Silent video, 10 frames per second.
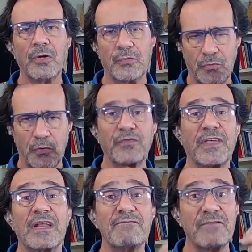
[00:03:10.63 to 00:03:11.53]
to those
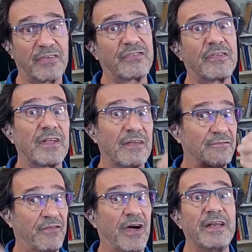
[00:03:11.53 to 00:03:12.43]
that invested and
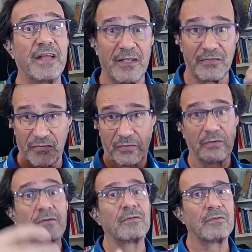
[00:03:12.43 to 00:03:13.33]
financed
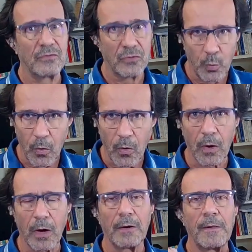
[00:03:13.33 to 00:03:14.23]
the
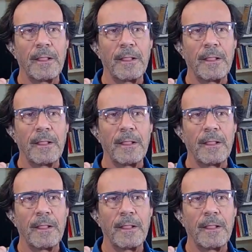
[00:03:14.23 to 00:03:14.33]
war,